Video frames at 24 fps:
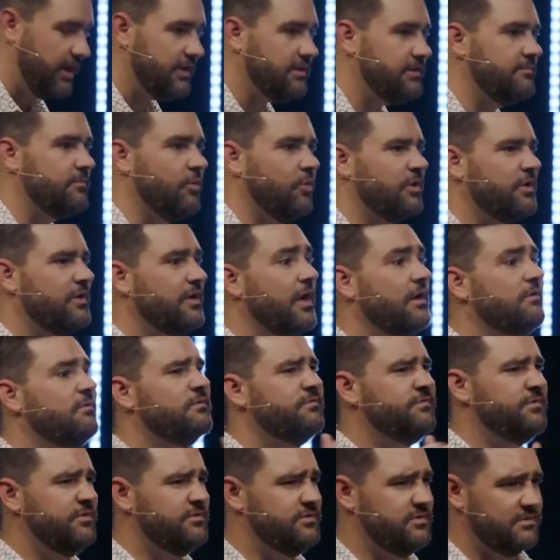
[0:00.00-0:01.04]
and Mordecai
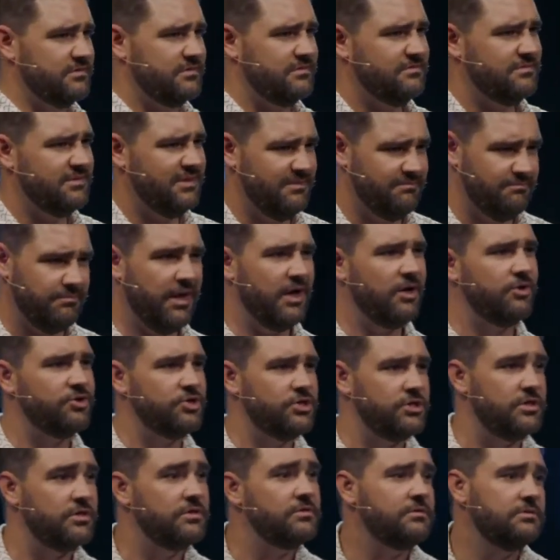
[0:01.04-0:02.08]
refuses. I ain't bowing to
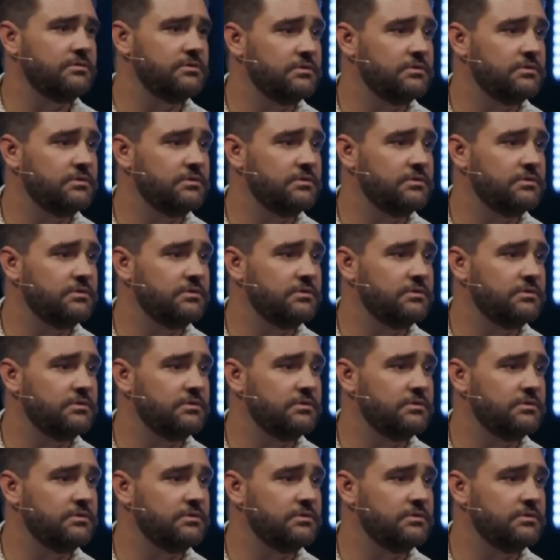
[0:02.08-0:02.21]
you.